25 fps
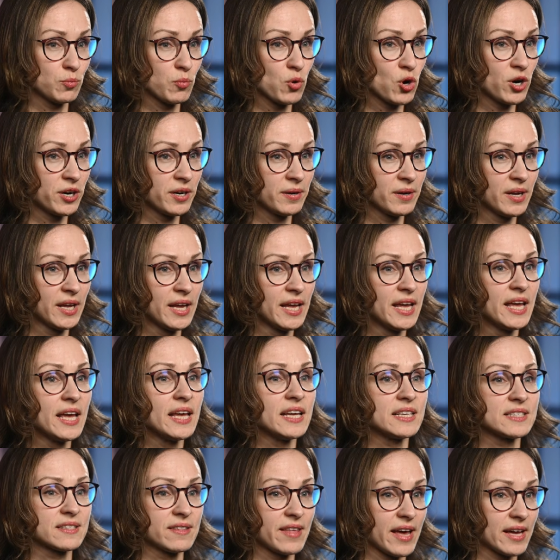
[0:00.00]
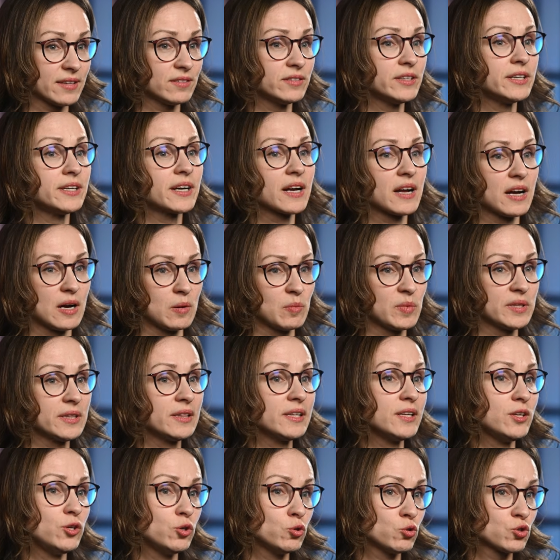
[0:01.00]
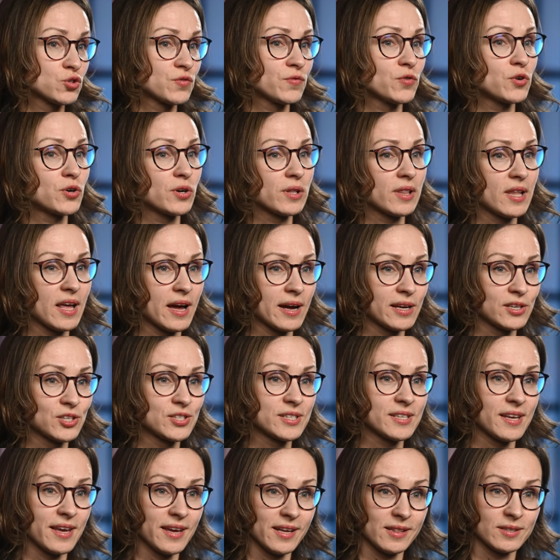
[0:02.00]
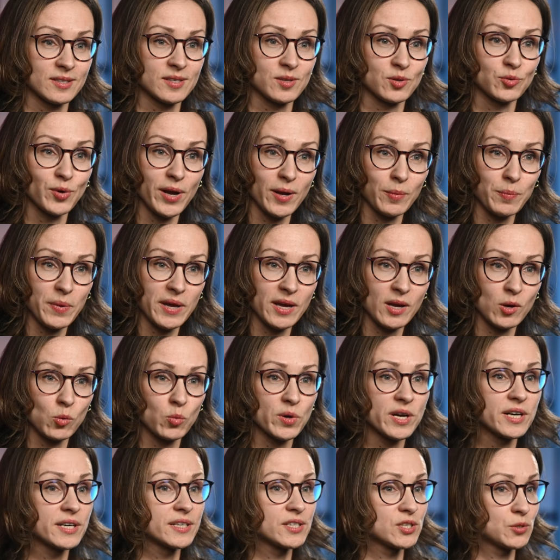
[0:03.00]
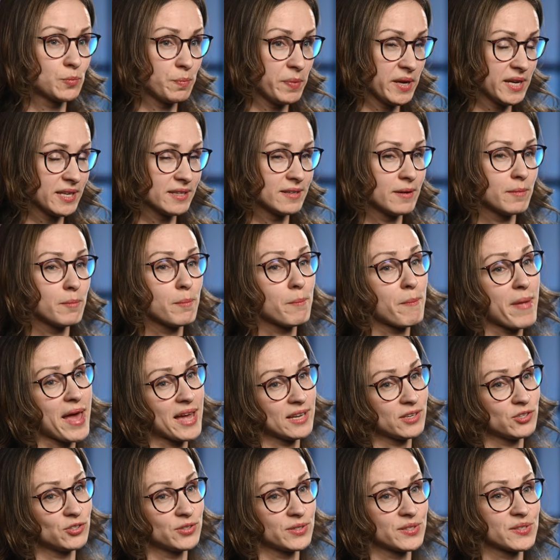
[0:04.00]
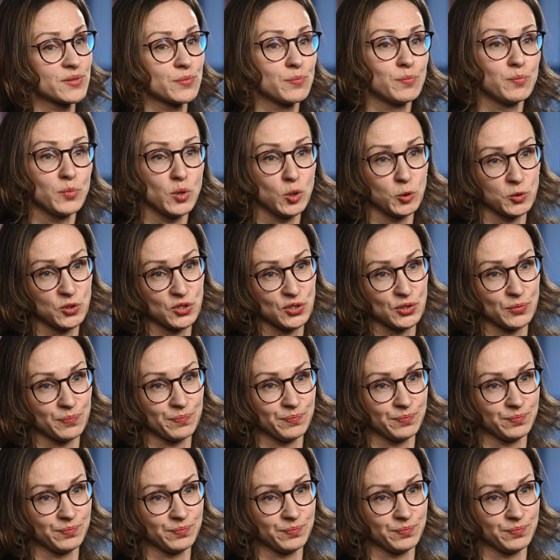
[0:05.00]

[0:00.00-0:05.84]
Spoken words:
more is that they're commonly used for large-scale scraping where speed matters most.